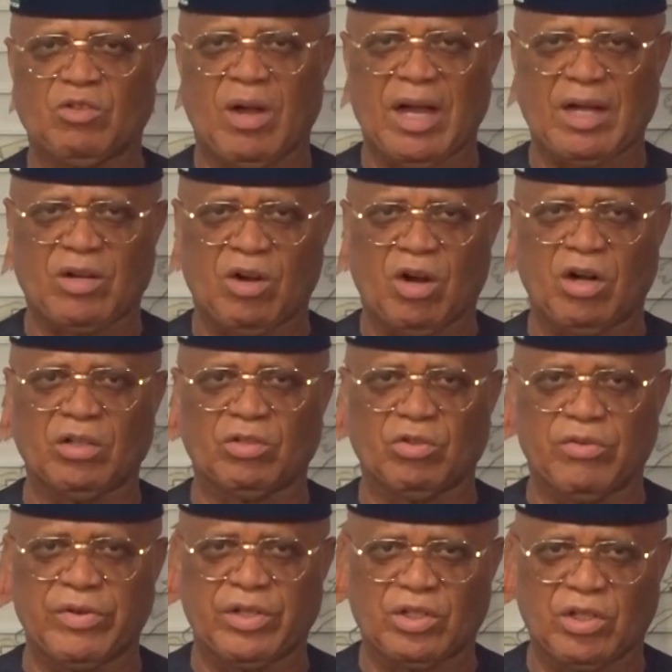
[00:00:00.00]
to our call
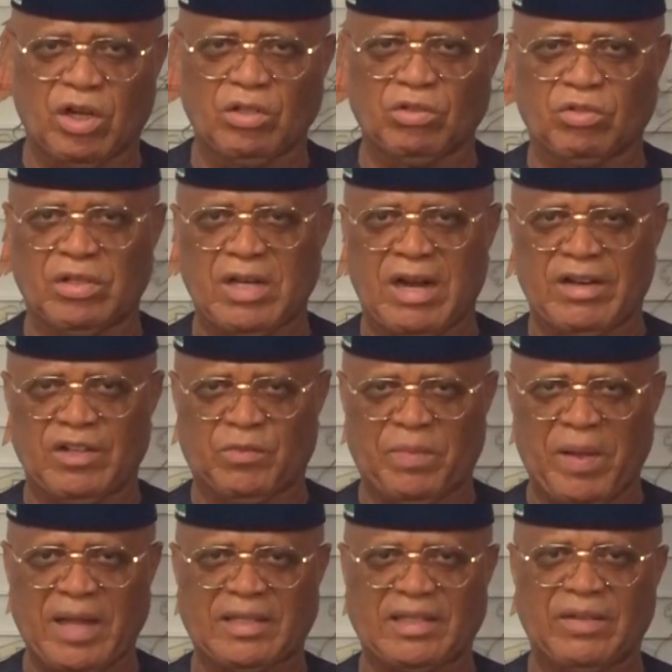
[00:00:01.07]
to return to their
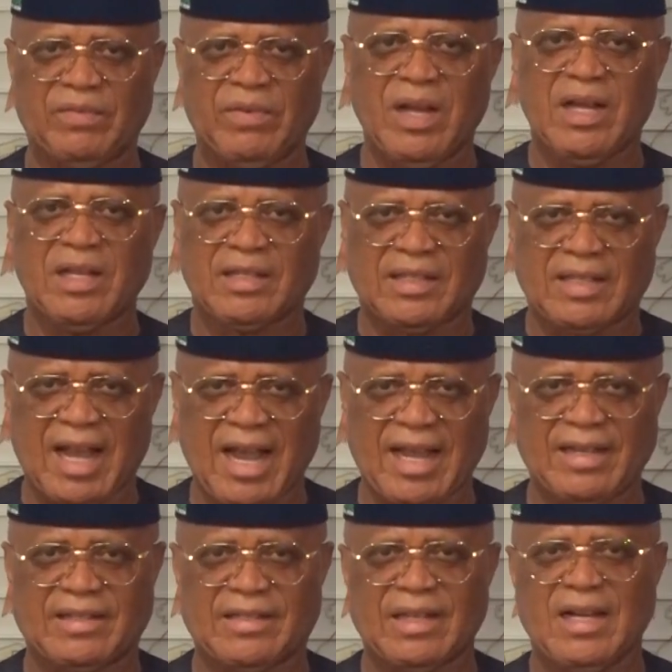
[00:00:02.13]
respective
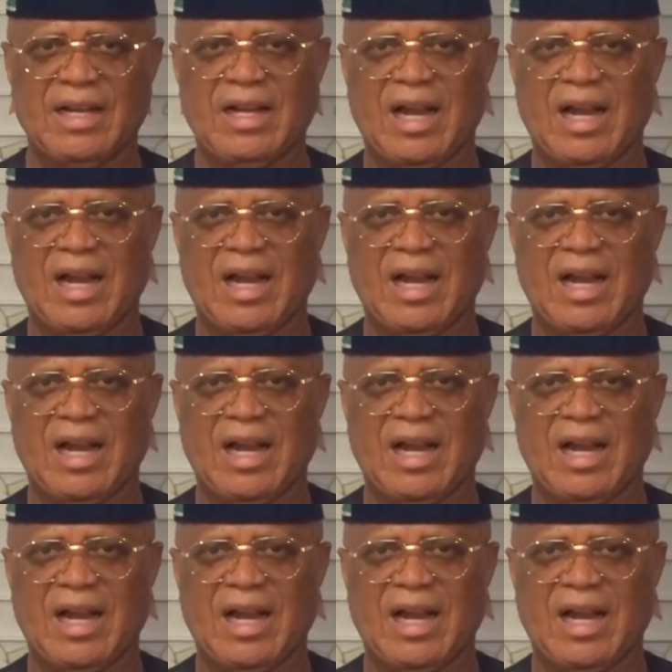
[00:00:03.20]
sites